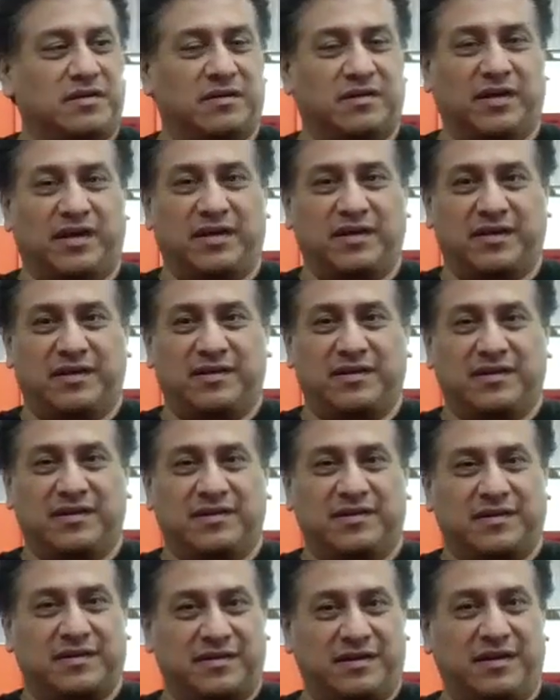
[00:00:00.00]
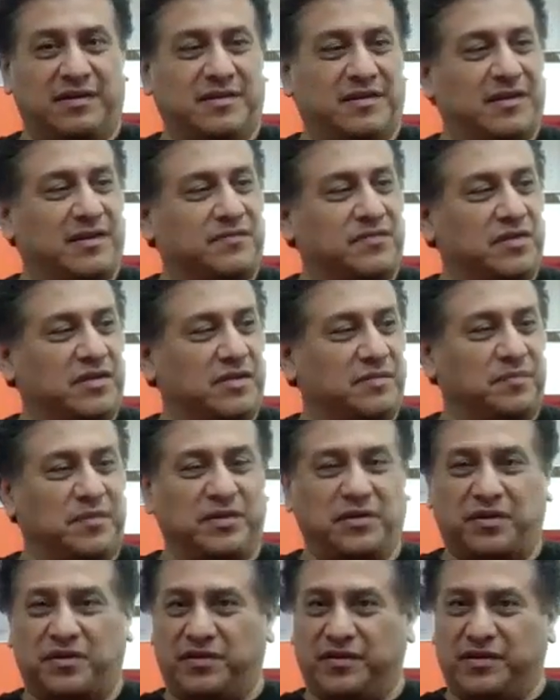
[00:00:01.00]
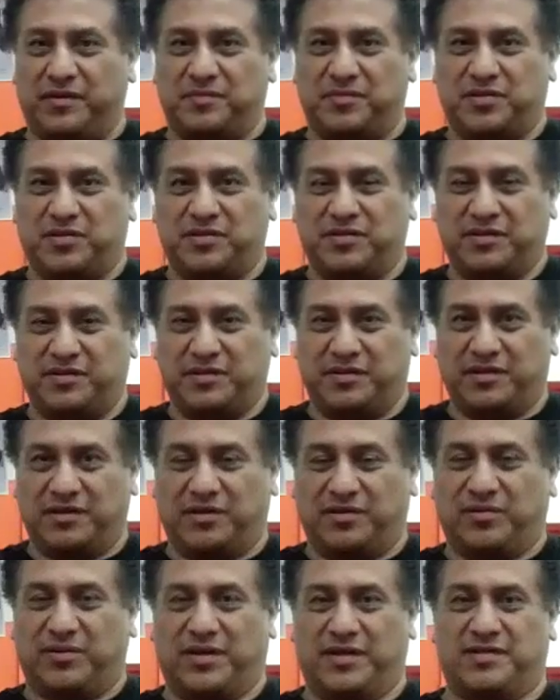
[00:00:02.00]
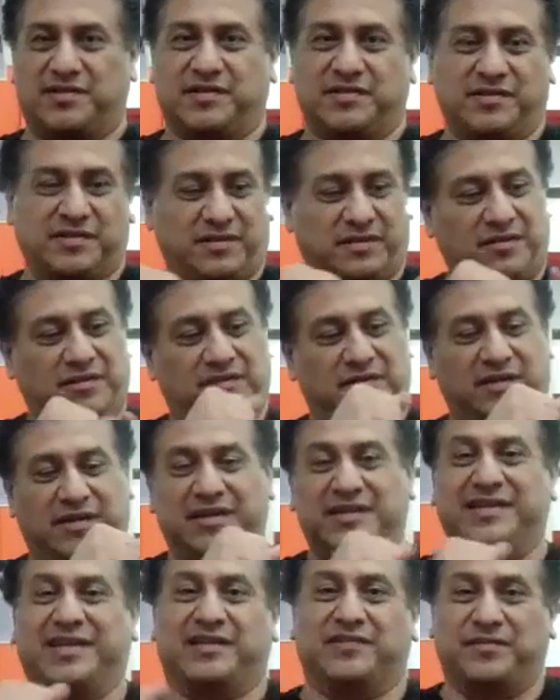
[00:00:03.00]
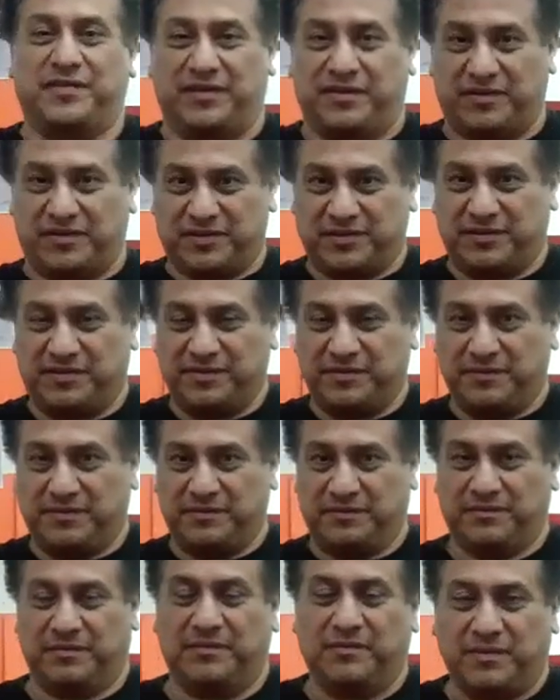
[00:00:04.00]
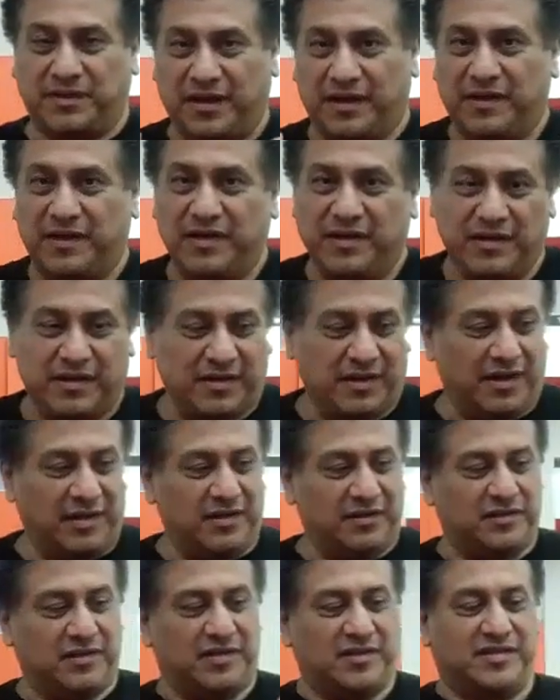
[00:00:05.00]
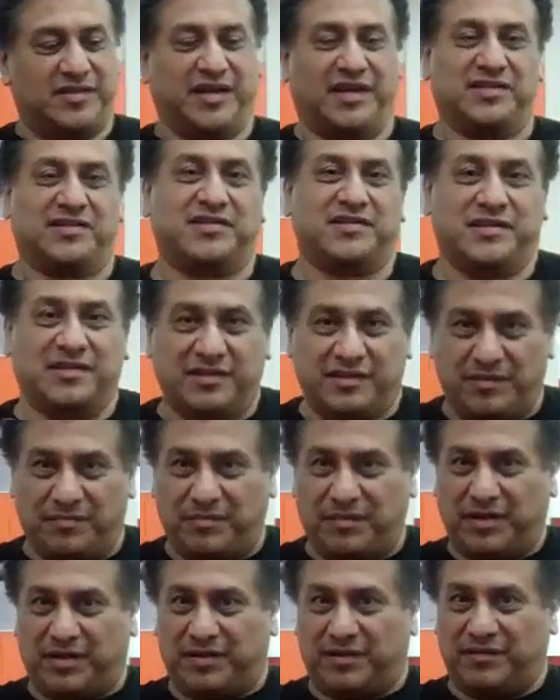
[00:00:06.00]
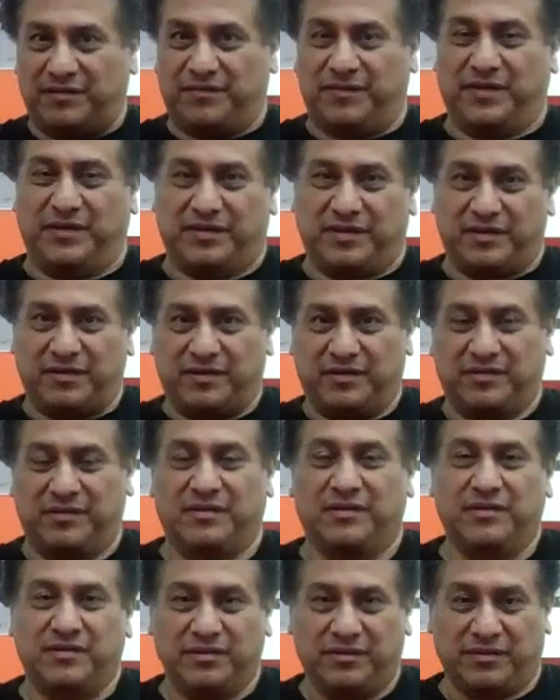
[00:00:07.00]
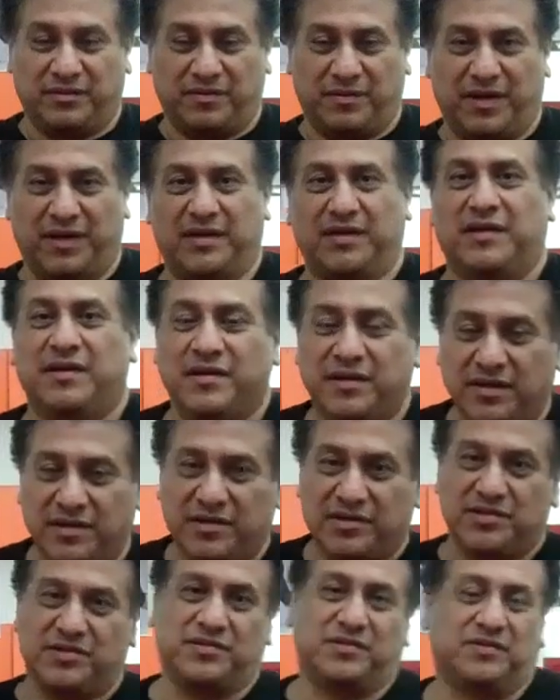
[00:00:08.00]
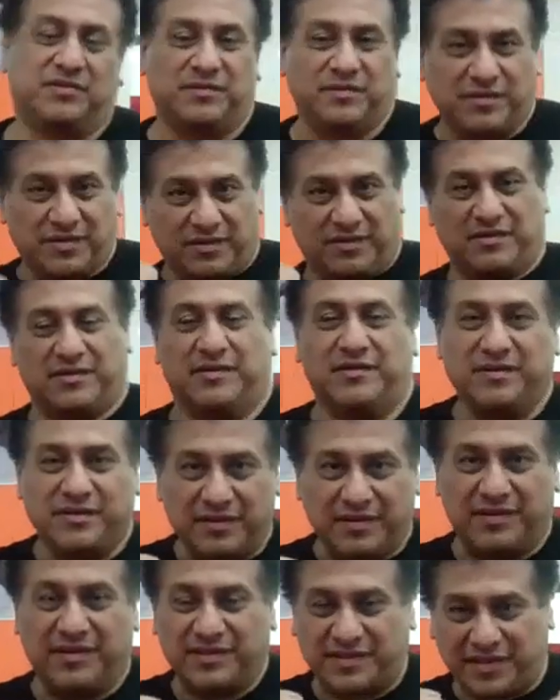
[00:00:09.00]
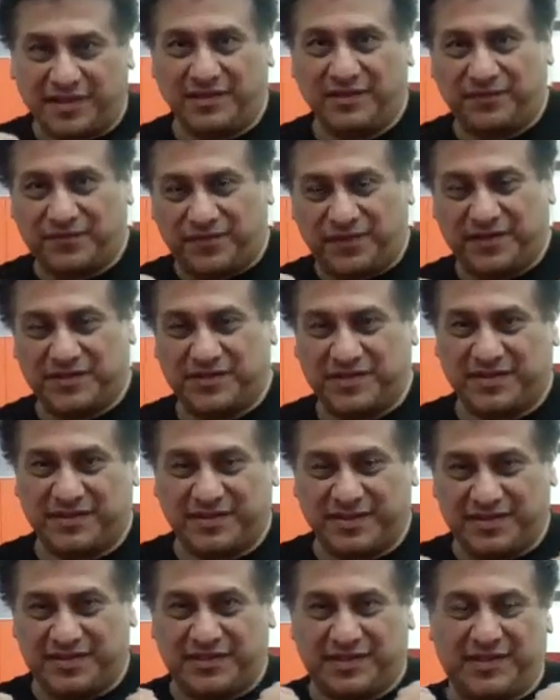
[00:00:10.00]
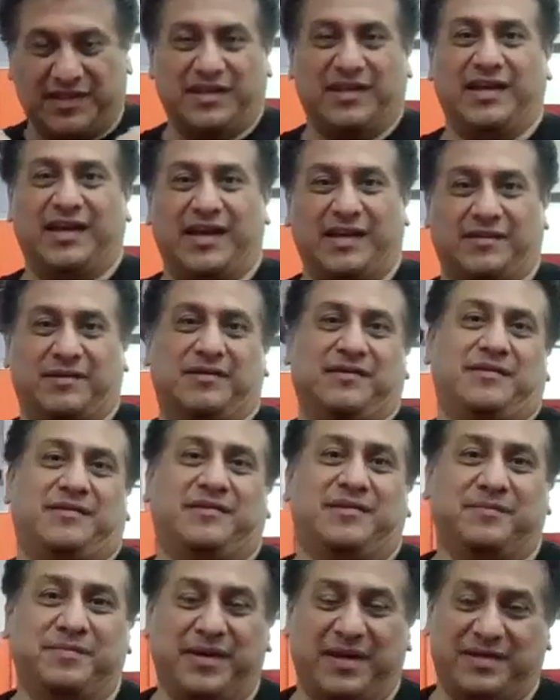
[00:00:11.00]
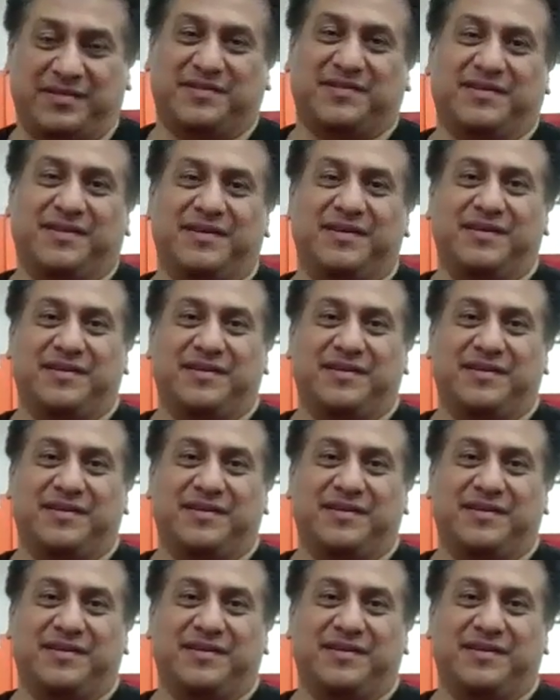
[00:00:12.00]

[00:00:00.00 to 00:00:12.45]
All right? And then after, you're going to bring your thumbs across the index fingers, okay? And he's going to touch the middle finger, all right? So this kind of fist is the kind I like the best.